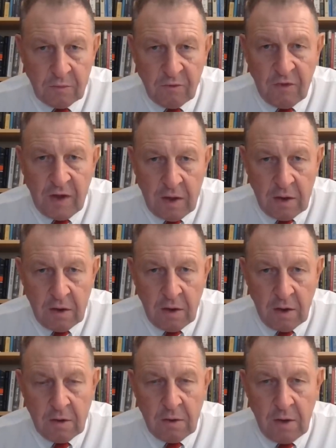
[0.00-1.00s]
As a
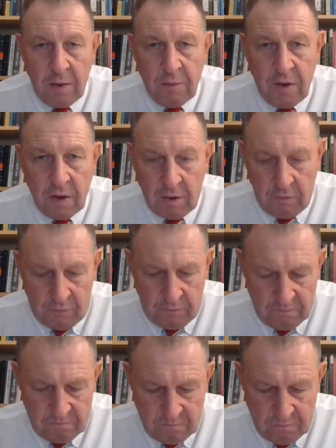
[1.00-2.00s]
result, it turns
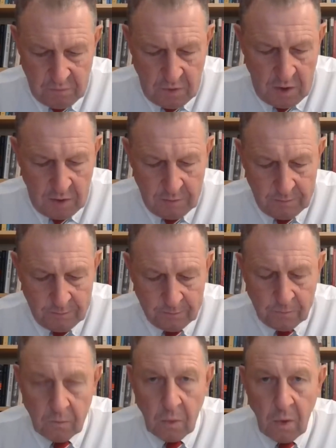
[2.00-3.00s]
out that
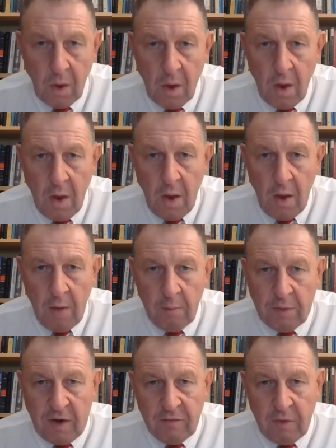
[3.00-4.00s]
181 ballistic
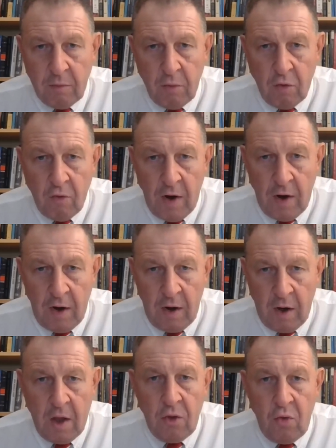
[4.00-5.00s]
missiles did
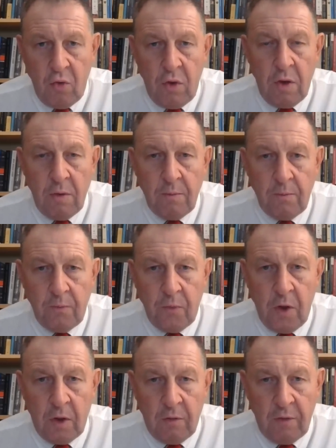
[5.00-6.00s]
not kill anyone on
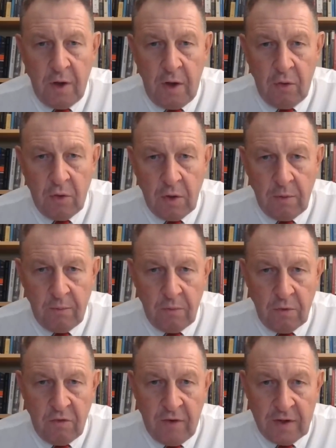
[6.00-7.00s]
Israeli territory,
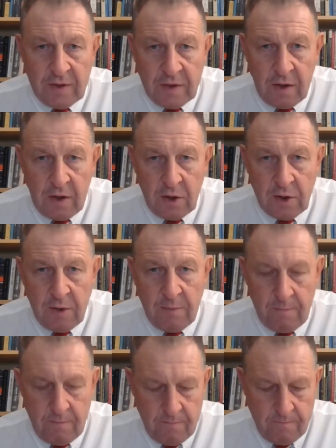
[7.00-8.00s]
but killed
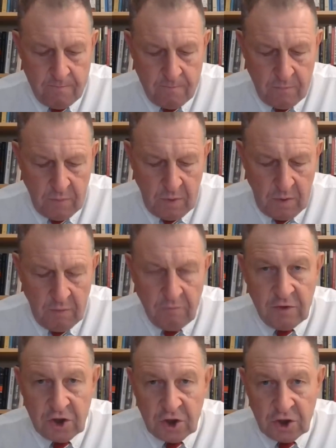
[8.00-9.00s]
7 people in other
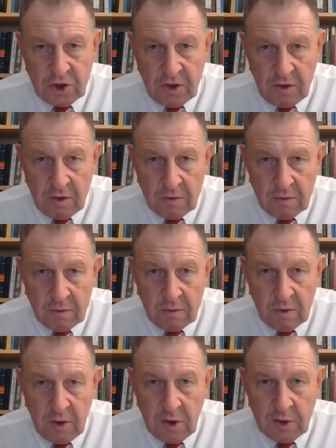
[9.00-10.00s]
places,
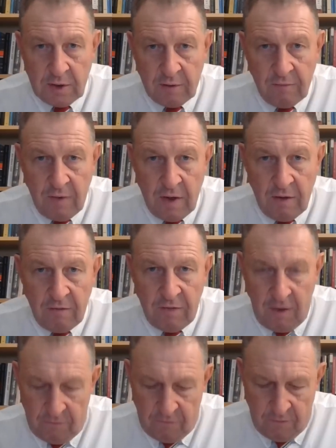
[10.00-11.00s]
and 2 terrorists
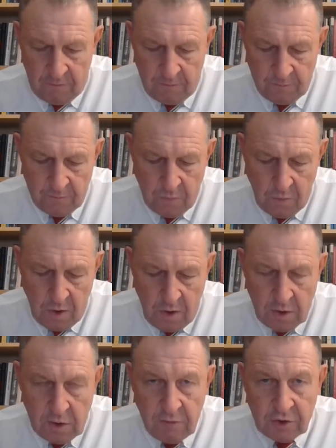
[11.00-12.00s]
who found themselves on Israeli